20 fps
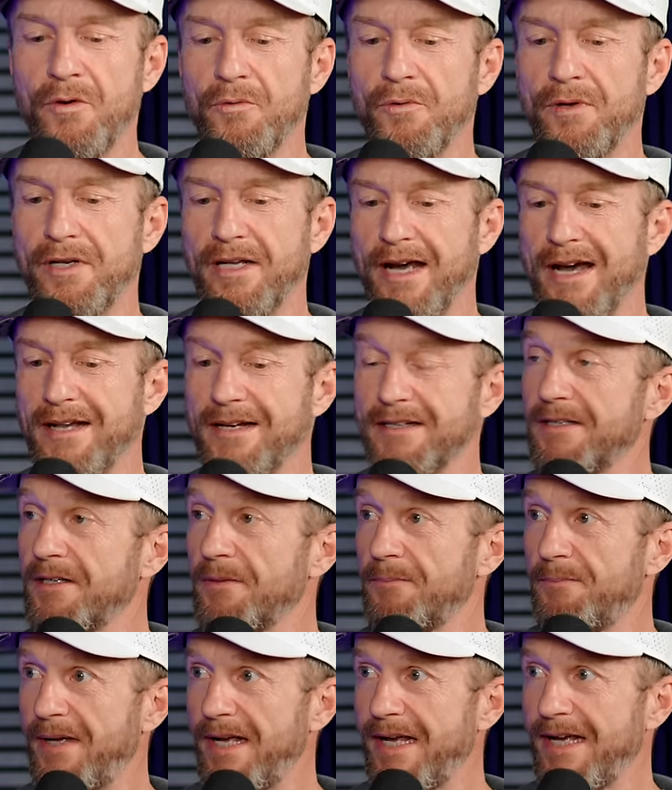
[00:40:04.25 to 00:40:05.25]
When you add it to
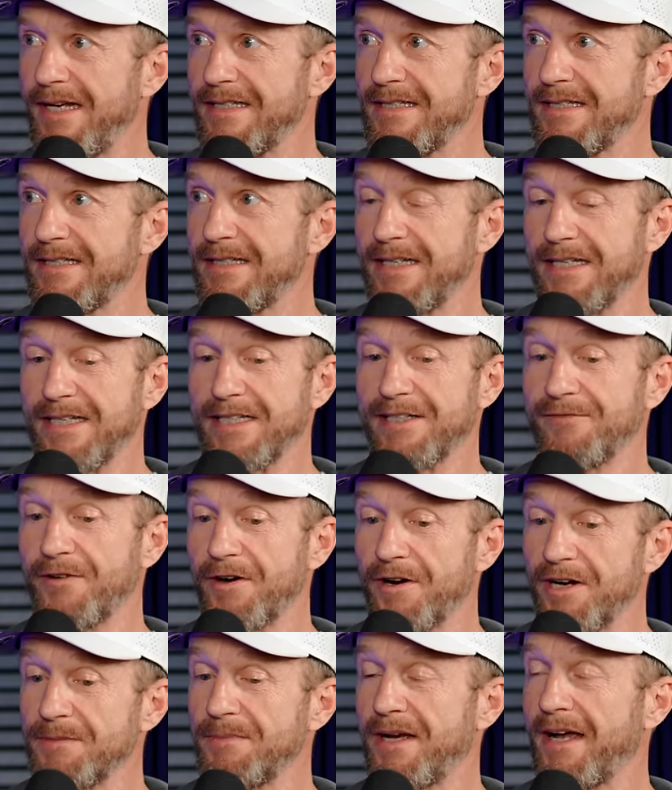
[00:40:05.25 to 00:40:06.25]
the base, as
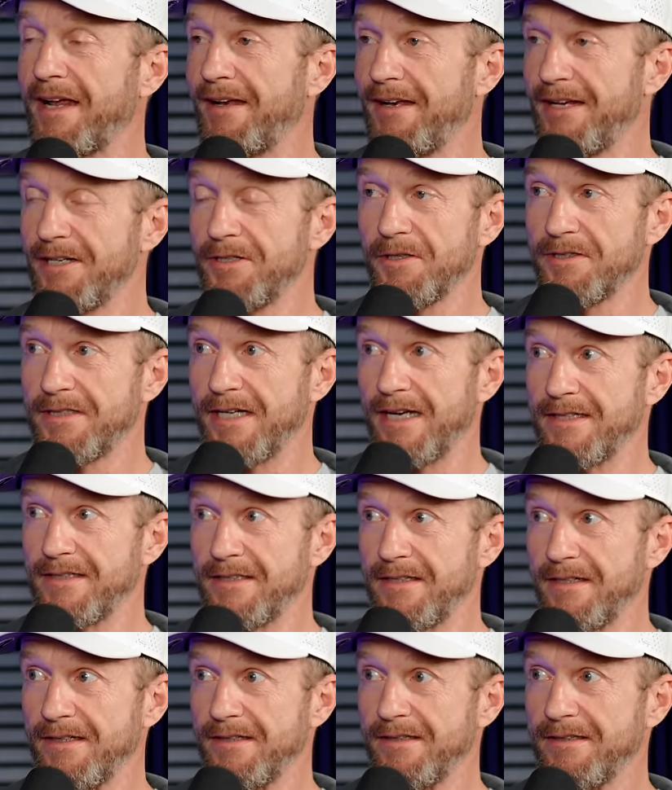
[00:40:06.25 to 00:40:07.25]
far as my initial
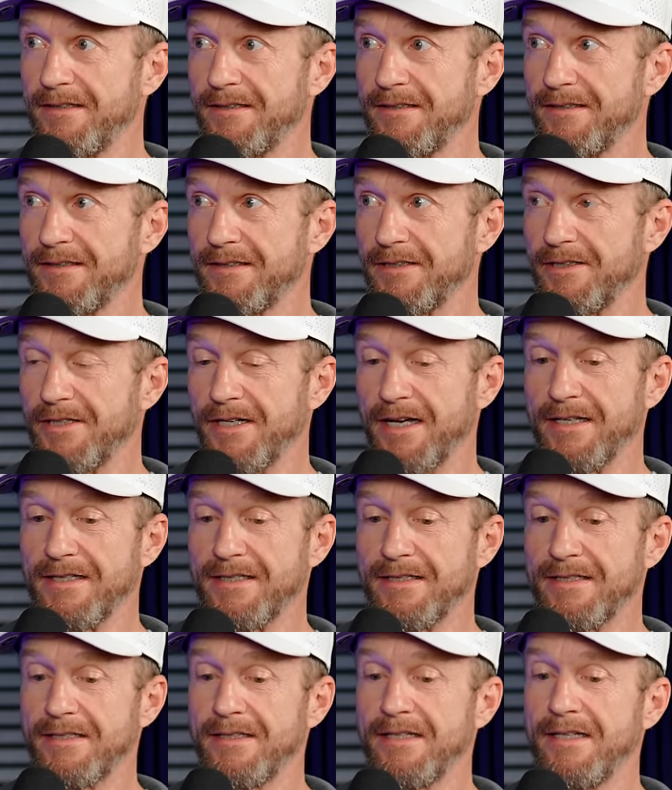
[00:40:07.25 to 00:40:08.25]
testing
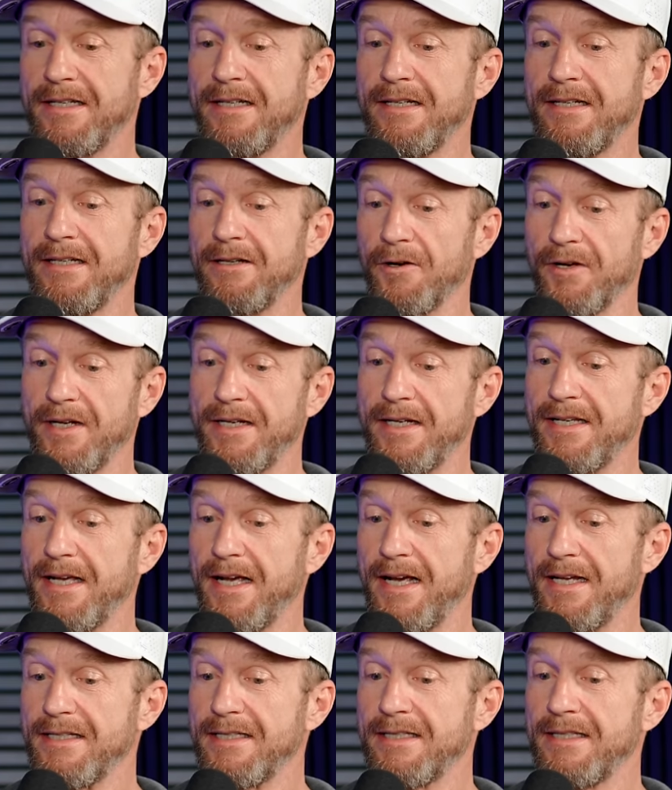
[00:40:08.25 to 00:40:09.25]
suggests or
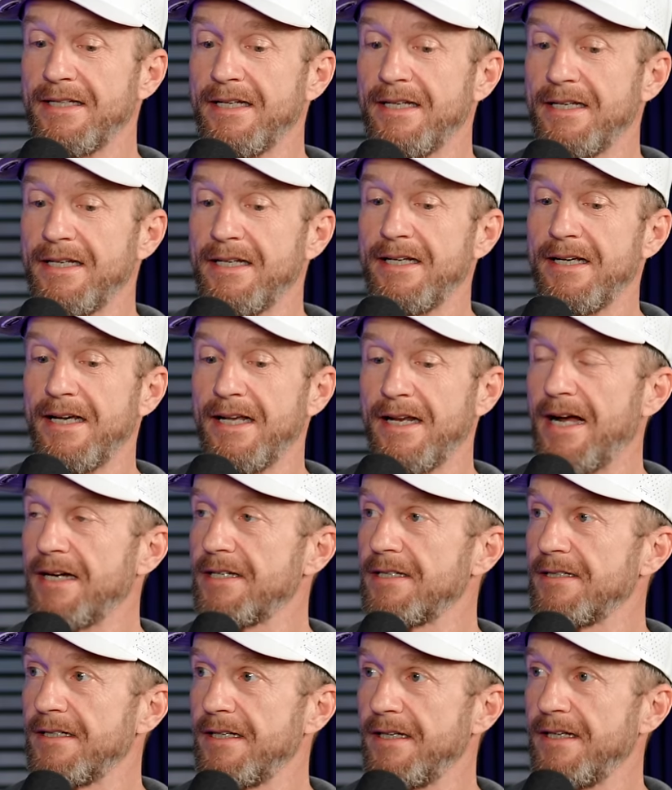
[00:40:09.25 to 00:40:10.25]
indicates, it
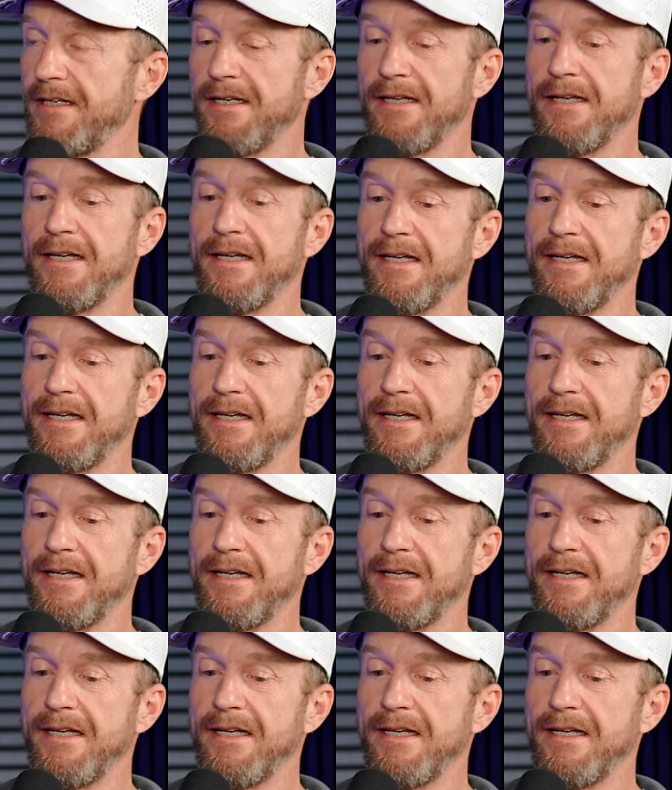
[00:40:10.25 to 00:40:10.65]
actually